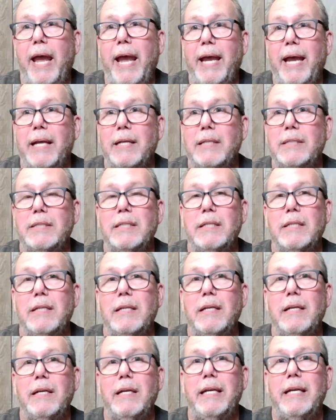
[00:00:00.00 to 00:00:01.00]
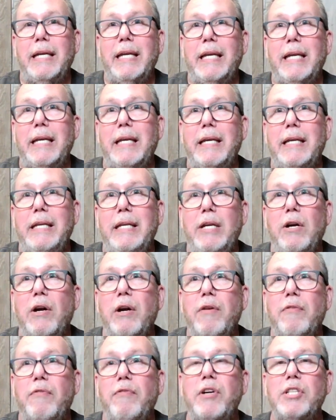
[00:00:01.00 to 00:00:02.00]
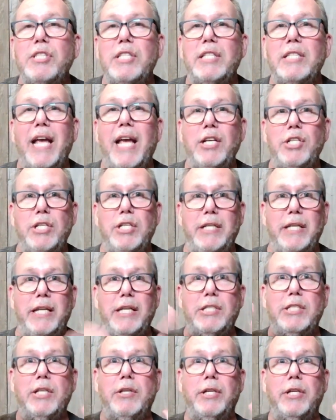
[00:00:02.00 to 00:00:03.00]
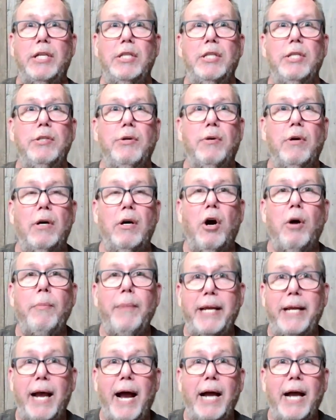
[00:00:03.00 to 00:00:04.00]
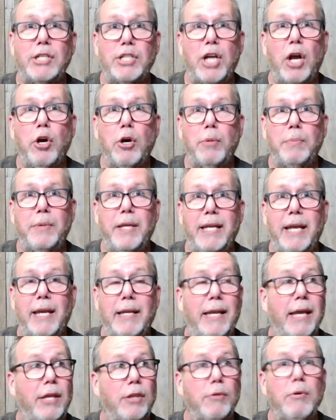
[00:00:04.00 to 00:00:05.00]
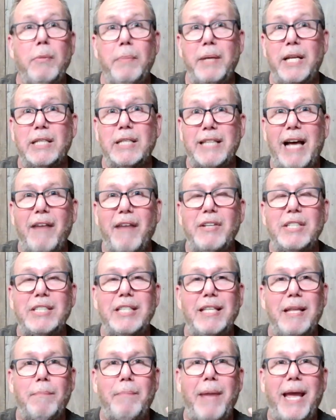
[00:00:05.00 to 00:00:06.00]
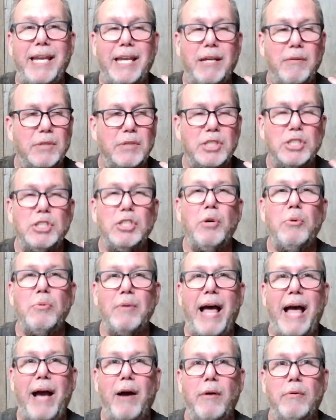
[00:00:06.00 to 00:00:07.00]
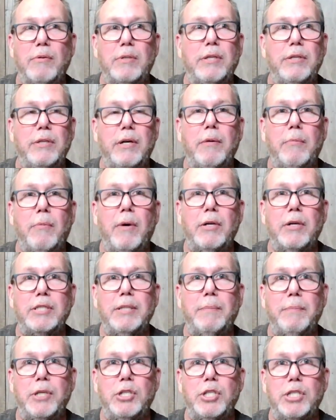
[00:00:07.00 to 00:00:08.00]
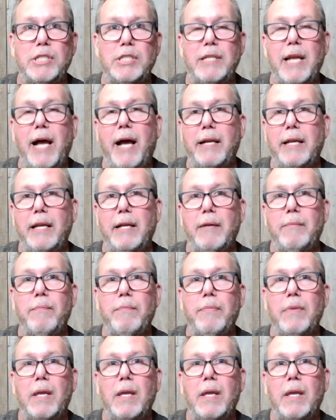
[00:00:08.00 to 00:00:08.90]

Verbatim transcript: And your first attention is to look at the door. Oh my gosh, I hope they can't get through because obviously the banging was so loud, there weren't simply just knocking.